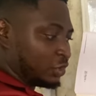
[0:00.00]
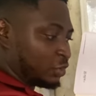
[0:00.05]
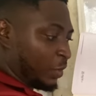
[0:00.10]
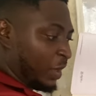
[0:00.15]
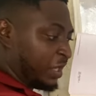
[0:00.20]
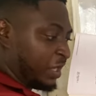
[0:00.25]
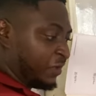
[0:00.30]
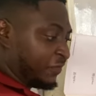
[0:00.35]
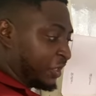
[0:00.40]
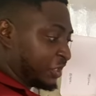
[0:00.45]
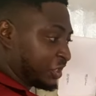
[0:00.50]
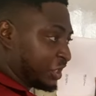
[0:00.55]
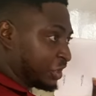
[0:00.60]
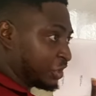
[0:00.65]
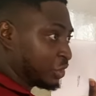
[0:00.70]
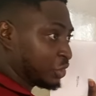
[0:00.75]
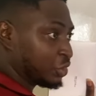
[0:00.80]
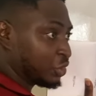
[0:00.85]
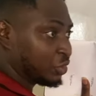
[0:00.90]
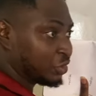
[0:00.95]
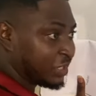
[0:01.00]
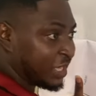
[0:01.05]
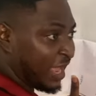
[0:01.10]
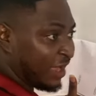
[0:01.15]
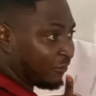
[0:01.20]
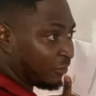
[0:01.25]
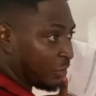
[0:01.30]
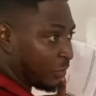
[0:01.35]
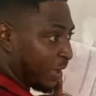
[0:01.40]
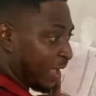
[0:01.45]
So when you differentiate it, you see
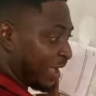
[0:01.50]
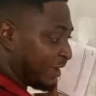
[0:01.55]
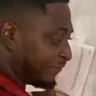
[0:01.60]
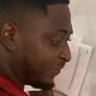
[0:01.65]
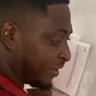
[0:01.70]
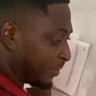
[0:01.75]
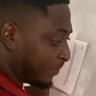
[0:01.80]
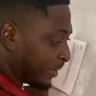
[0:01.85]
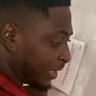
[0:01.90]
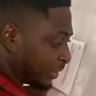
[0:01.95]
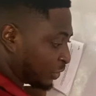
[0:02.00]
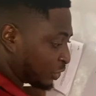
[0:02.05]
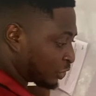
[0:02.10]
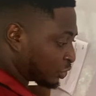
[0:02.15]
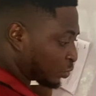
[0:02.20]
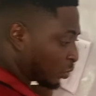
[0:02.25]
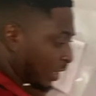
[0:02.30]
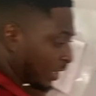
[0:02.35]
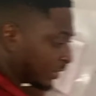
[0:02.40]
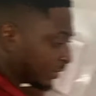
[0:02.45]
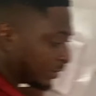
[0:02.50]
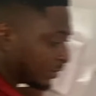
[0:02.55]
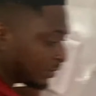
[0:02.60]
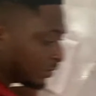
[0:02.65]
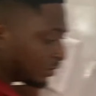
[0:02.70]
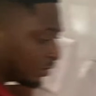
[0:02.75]
how we have there minus 1